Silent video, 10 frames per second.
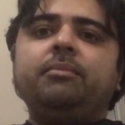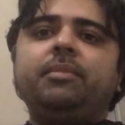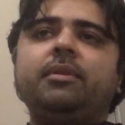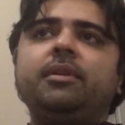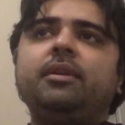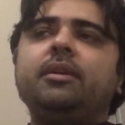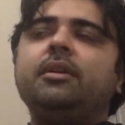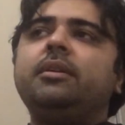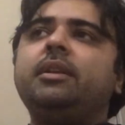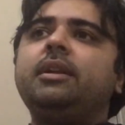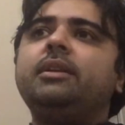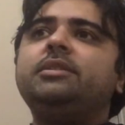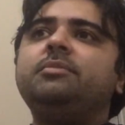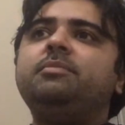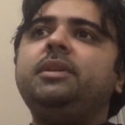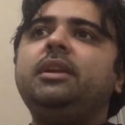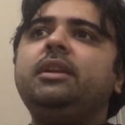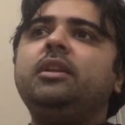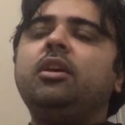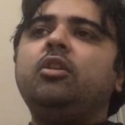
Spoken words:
It's been a